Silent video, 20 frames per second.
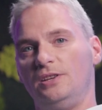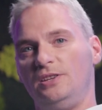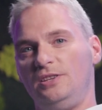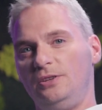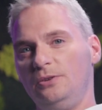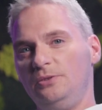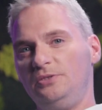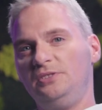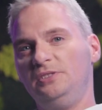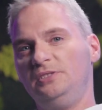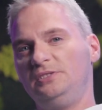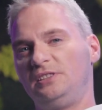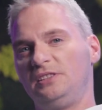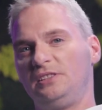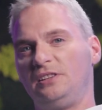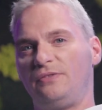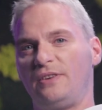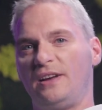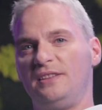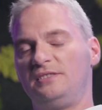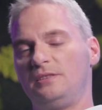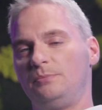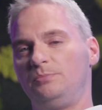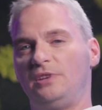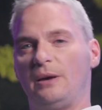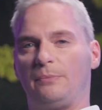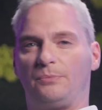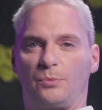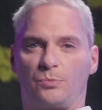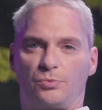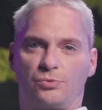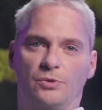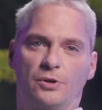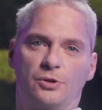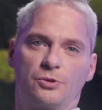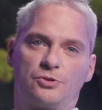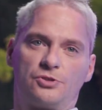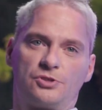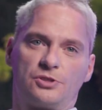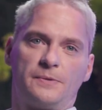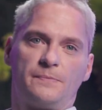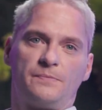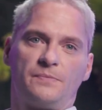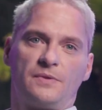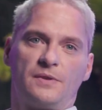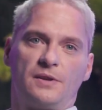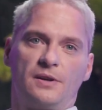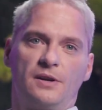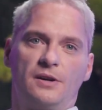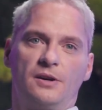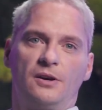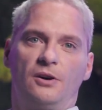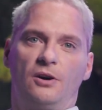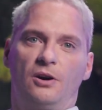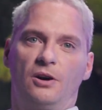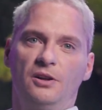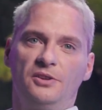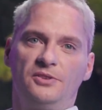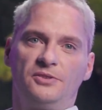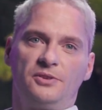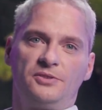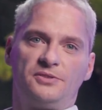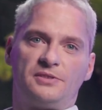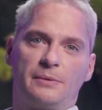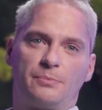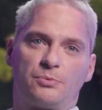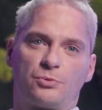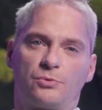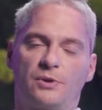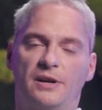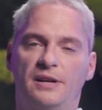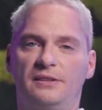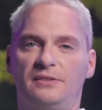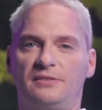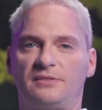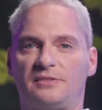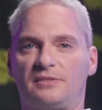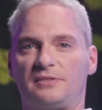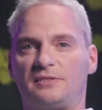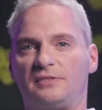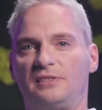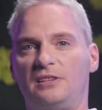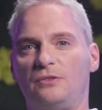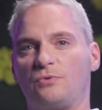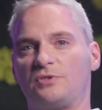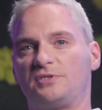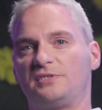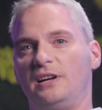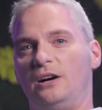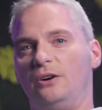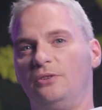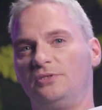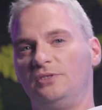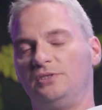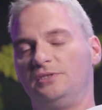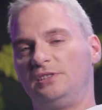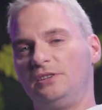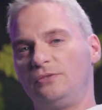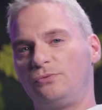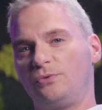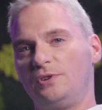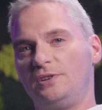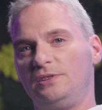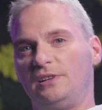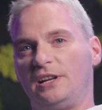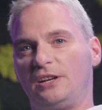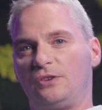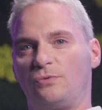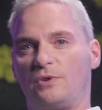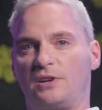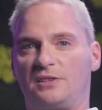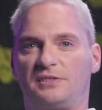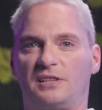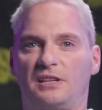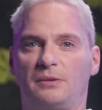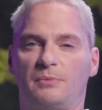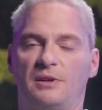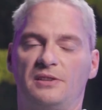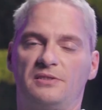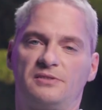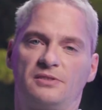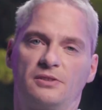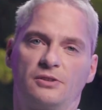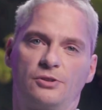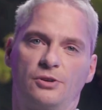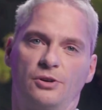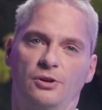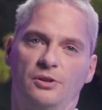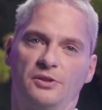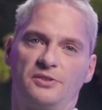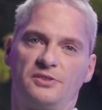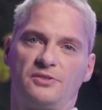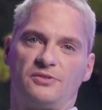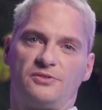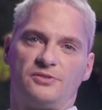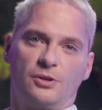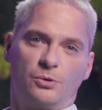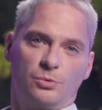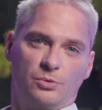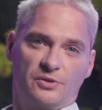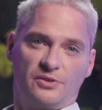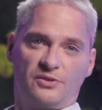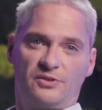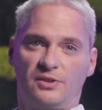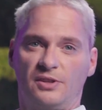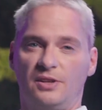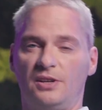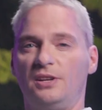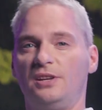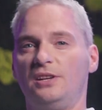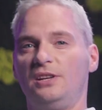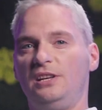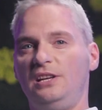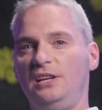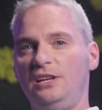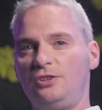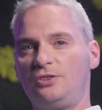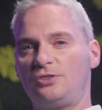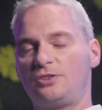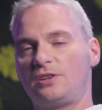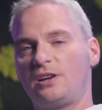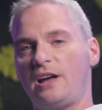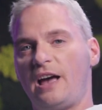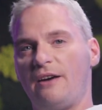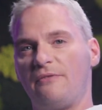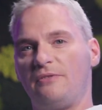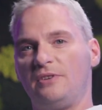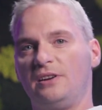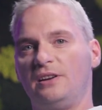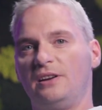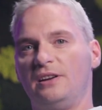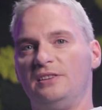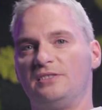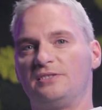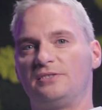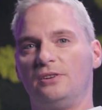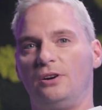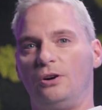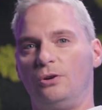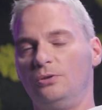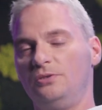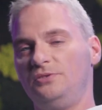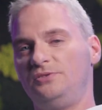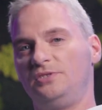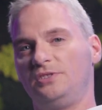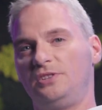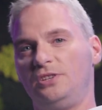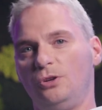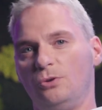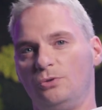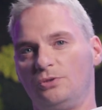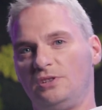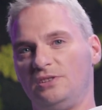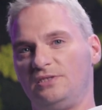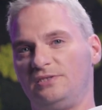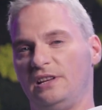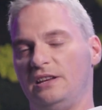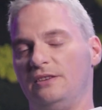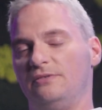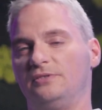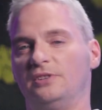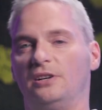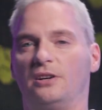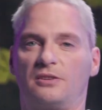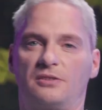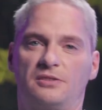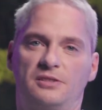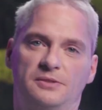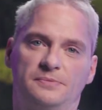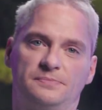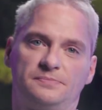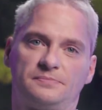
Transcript: Using the defense in-depth approach also separates T3000 different network segments called zones, each having its own security safeguard.